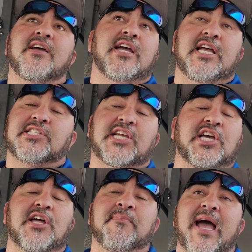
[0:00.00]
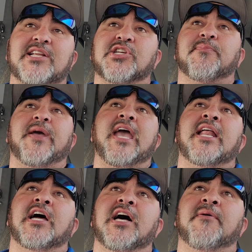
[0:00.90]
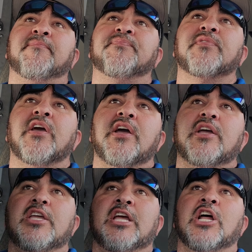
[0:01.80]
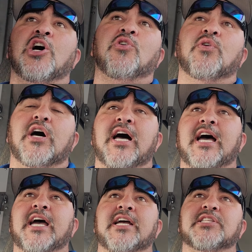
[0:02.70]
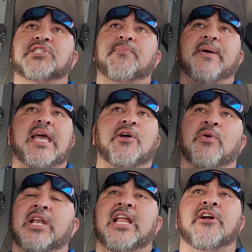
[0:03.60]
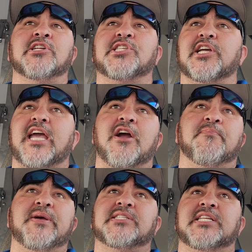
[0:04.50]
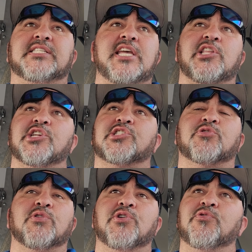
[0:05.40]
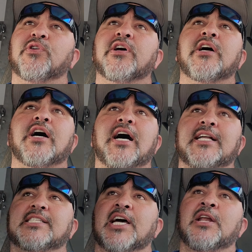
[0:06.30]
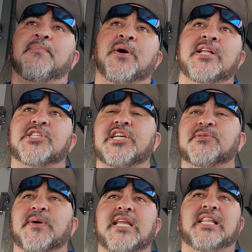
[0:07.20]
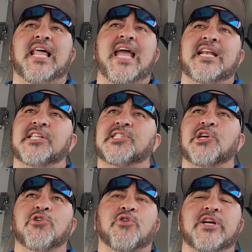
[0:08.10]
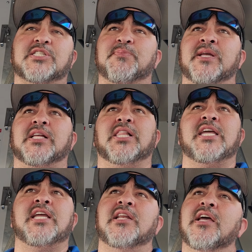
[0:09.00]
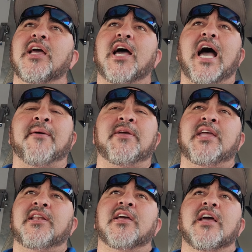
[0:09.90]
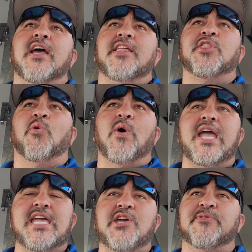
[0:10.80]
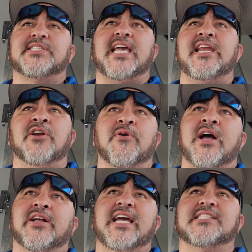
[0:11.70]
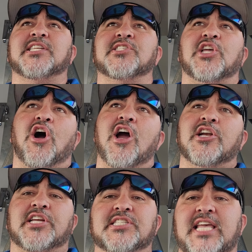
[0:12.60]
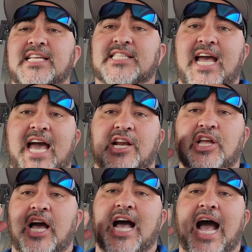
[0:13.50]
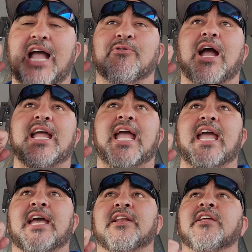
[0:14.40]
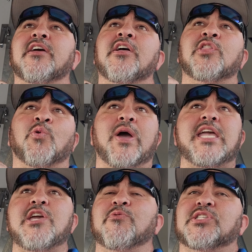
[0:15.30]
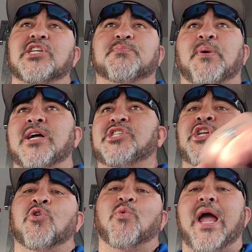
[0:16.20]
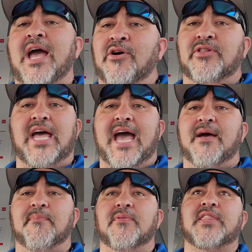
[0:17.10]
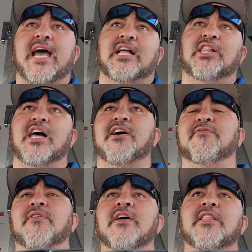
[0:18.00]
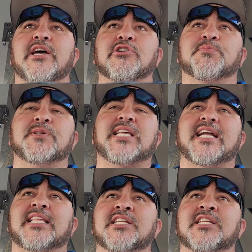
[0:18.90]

is a good matchup. And um, you know, uh, Zepeda went there and took care of business. He just threw a ton of punches, but he landed so crisp and clean. I mean, the way he was getting around Gesta's guard, because Gesta had a, a high right hand, the way he was just punching around that, that glove that was protecting